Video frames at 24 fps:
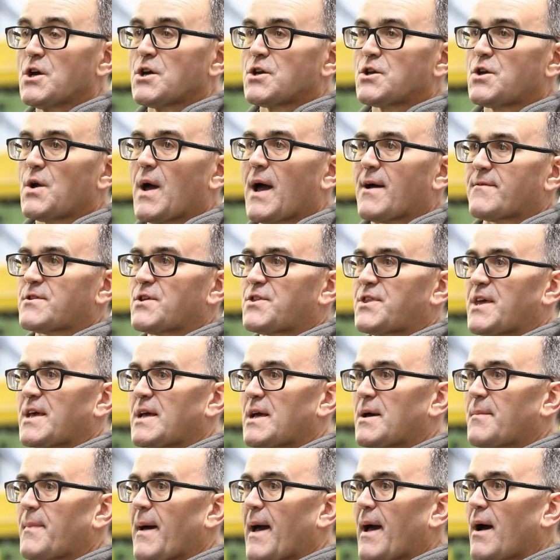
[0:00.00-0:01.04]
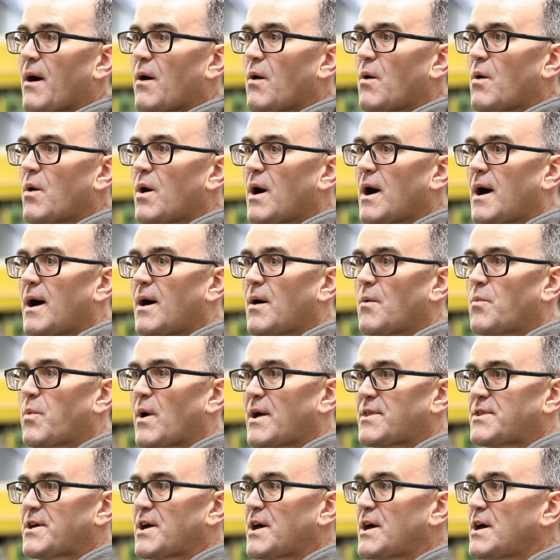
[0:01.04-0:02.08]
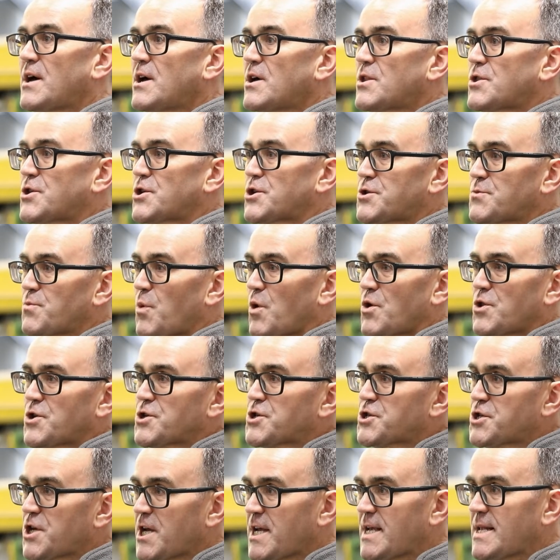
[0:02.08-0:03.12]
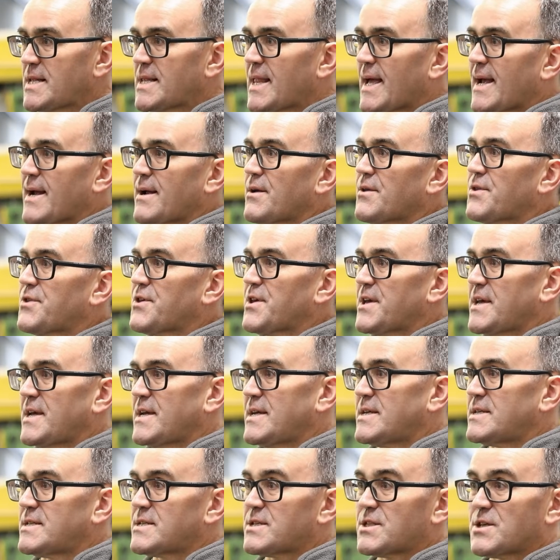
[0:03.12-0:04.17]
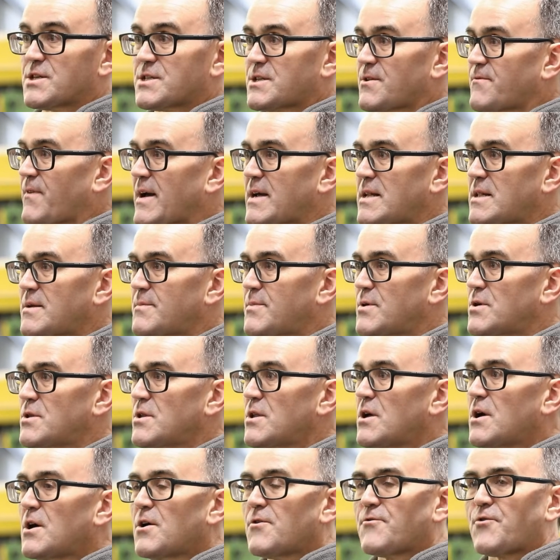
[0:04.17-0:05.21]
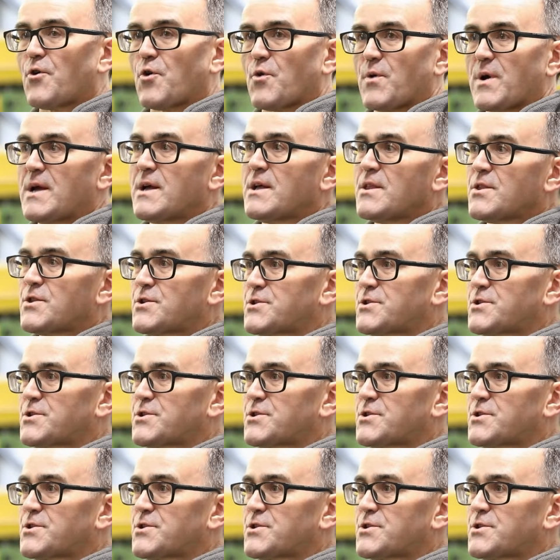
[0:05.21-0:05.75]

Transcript: You have to think about what the sheet length is that's available for it.